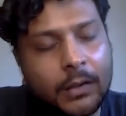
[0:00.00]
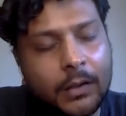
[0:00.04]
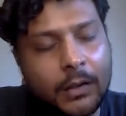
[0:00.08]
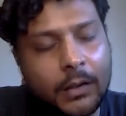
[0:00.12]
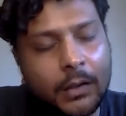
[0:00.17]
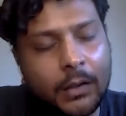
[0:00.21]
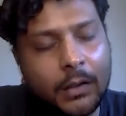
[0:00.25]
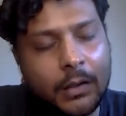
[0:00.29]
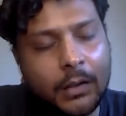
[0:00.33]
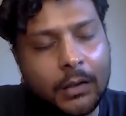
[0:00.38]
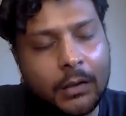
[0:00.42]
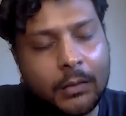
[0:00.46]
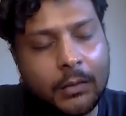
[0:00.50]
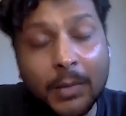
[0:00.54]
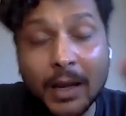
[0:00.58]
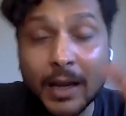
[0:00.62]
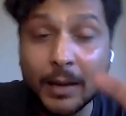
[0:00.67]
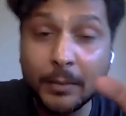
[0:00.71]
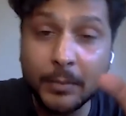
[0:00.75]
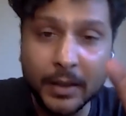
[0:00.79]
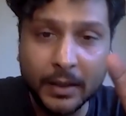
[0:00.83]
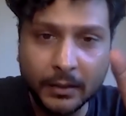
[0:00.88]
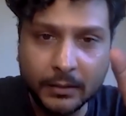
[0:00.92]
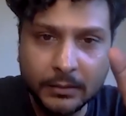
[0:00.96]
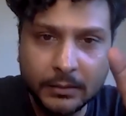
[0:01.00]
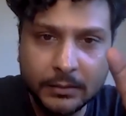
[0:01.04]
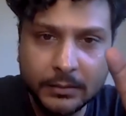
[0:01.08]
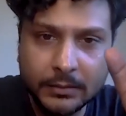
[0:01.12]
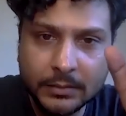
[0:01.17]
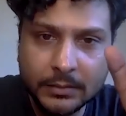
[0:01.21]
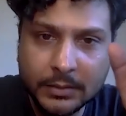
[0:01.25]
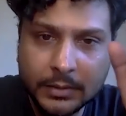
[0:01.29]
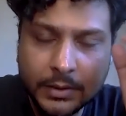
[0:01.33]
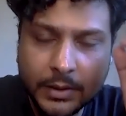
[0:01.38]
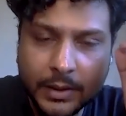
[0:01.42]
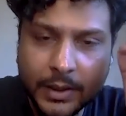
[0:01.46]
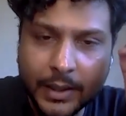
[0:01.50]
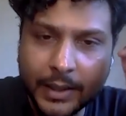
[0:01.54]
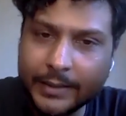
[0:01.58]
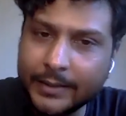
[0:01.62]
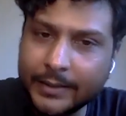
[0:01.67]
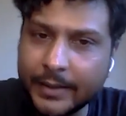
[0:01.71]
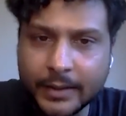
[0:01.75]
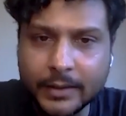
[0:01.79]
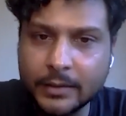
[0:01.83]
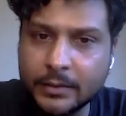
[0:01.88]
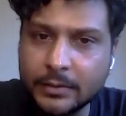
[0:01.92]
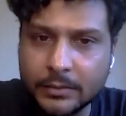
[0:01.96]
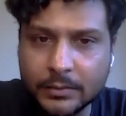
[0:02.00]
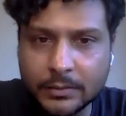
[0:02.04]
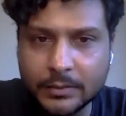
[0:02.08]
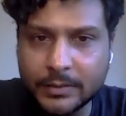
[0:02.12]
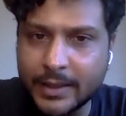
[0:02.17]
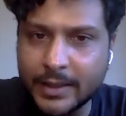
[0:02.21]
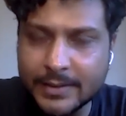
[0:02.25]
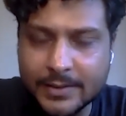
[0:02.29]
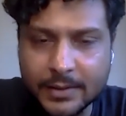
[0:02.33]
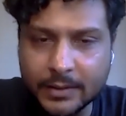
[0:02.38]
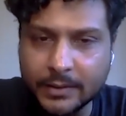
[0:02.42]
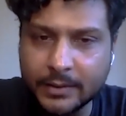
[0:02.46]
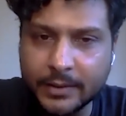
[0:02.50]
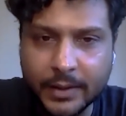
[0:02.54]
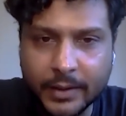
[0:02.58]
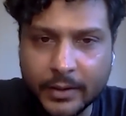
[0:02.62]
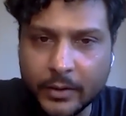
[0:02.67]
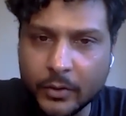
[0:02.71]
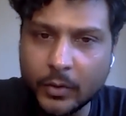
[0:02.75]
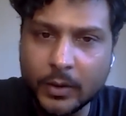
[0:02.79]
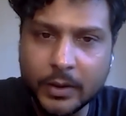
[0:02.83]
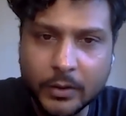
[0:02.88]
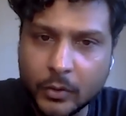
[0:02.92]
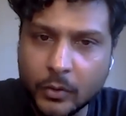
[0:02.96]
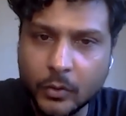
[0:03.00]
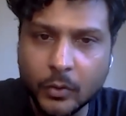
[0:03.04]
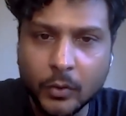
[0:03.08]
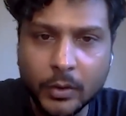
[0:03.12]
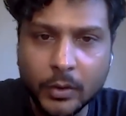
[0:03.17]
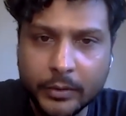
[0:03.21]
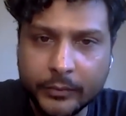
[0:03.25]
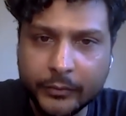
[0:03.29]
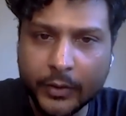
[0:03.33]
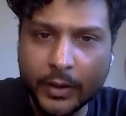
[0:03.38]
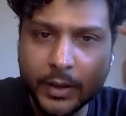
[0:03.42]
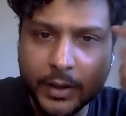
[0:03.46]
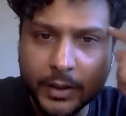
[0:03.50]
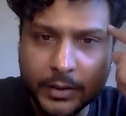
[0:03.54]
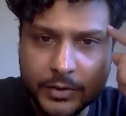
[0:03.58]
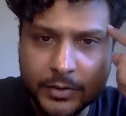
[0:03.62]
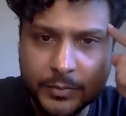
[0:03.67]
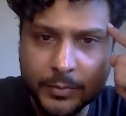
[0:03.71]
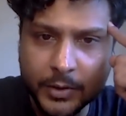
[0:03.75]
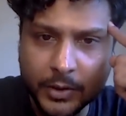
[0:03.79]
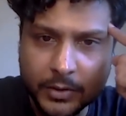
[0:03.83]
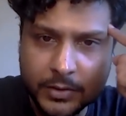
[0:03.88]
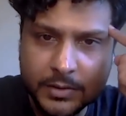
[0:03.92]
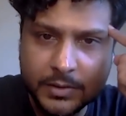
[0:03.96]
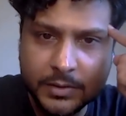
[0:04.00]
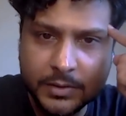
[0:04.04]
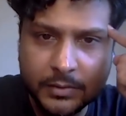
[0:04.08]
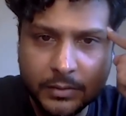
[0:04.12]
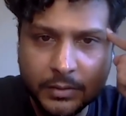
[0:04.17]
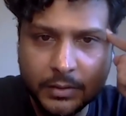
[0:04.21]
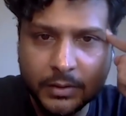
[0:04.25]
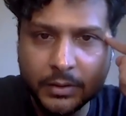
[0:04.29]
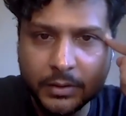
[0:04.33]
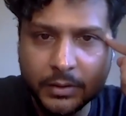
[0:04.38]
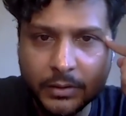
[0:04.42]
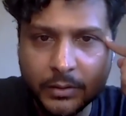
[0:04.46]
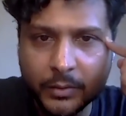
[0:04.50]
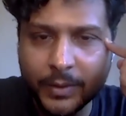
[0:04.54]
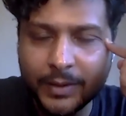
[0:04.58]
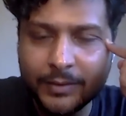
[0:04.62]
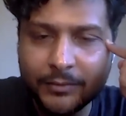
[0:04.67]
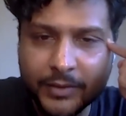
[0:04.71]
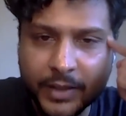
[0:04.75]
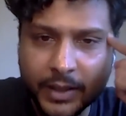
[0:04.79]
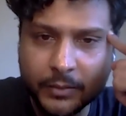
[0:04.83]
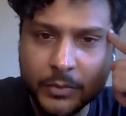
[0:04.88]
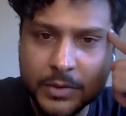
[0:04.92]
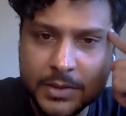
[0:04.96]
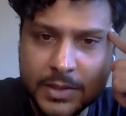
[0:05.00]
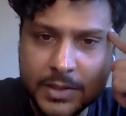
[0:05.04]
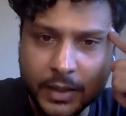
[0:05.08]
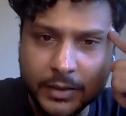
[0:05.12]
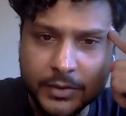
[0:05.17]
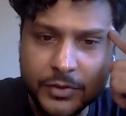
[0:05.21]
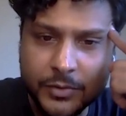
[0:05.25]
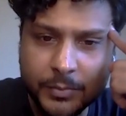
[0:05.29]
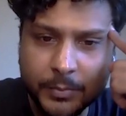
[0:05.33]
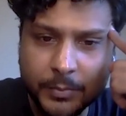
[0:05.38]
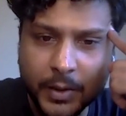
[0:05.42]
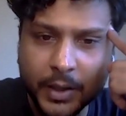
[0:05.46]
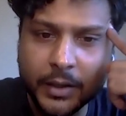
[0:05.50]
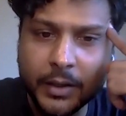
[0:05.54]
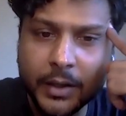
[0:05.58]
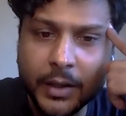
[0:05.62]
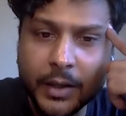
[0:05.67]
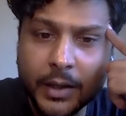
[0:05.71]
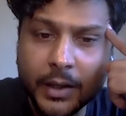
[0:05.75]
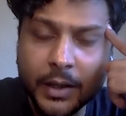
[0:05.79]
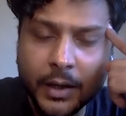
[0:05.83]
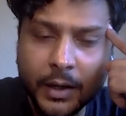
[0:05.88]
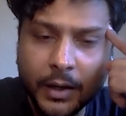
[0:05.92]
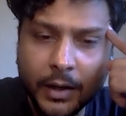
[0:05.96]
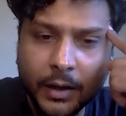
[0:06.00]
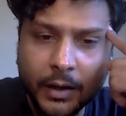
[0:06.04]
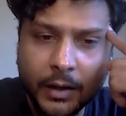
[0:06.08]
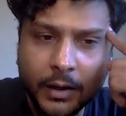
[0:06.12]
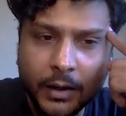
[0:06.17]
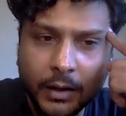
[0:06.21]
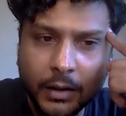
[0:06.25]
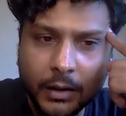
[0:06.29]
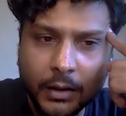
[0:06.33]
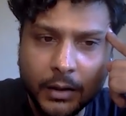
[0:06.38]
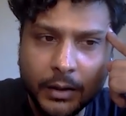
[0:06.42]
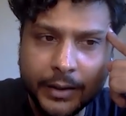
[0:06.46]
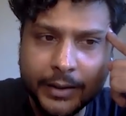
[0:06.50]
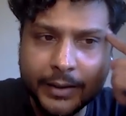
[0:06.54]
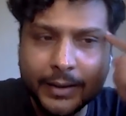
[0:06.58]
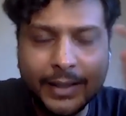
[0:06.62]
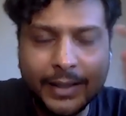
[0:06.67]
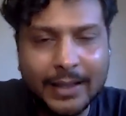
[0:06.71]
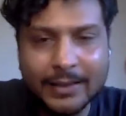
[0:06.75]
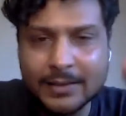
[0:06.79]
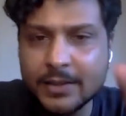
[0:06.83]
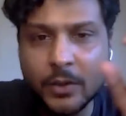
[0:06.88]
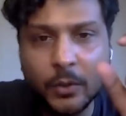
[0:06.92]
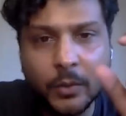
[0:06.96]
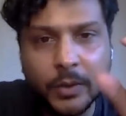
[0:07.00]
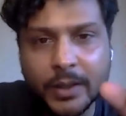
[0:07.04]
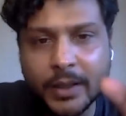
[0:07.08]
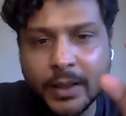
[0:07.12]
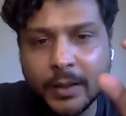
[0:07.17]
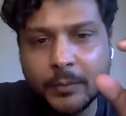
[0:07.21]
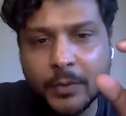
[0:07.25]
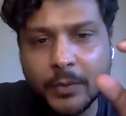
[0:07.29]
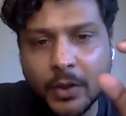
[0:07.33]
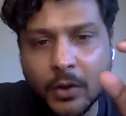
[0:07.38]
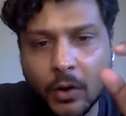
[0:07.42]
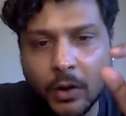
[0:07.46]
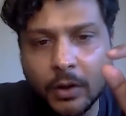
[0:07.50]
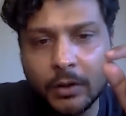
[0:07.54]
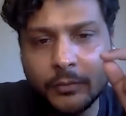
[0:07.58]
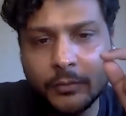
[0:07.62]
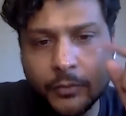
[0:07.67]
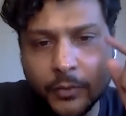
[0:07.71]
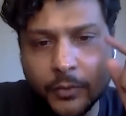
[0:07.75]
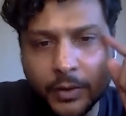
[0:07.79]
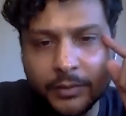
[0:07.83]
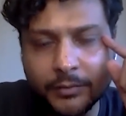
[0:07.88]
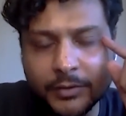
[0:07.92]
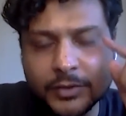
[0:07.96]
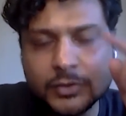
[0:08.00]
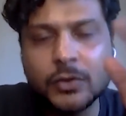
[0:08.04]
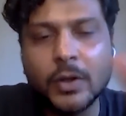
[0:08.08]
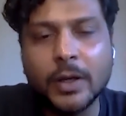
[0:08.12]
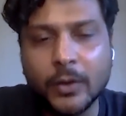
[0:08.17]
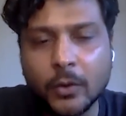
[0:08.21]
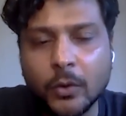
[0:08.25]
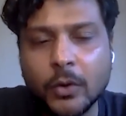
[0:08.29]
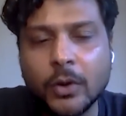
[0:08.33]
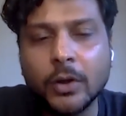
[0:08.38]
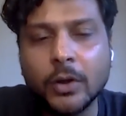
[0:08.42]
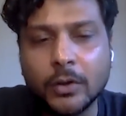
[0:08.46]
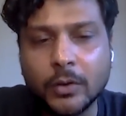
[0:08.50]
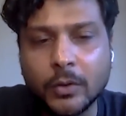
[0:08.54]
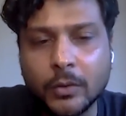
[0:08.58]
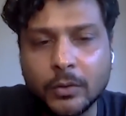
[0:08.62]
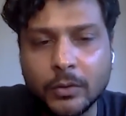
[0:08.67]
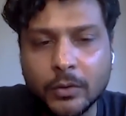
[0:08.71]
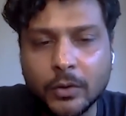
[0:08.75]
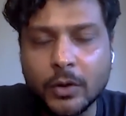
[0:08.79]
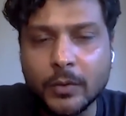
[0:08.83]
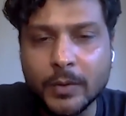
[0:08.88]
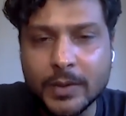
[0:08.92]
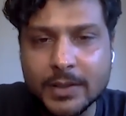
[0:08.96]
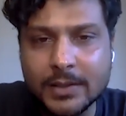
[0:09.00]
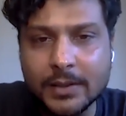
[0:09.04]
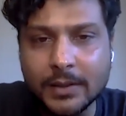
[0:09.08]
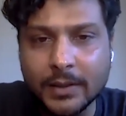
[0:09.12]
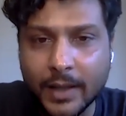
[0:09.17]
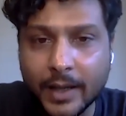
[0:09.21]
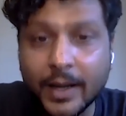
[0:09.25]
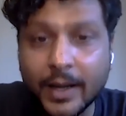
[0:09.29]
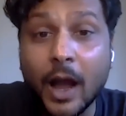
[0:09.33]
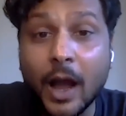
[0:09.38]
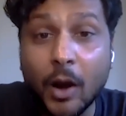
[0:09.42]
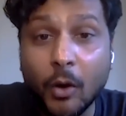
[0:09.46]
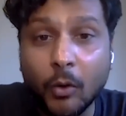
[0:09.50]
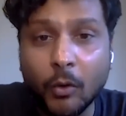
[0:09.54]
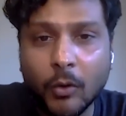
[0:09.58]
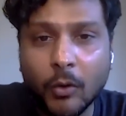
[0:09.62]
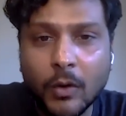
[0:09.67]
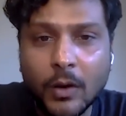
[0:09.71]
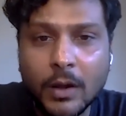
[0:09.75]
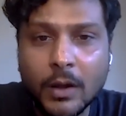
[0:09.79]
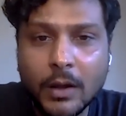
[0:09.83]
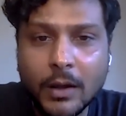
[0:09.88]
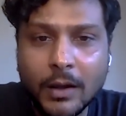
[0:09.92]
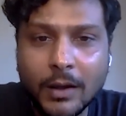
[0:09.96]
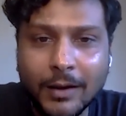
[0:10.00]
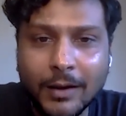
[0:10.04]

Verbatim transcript: uh, Mahabharat. Right. And then that's it. Then you had to go in for lunch because twelve ten was lunch. But uh, and that's the only time we got for T V. So I know your your question, like how. Yeah.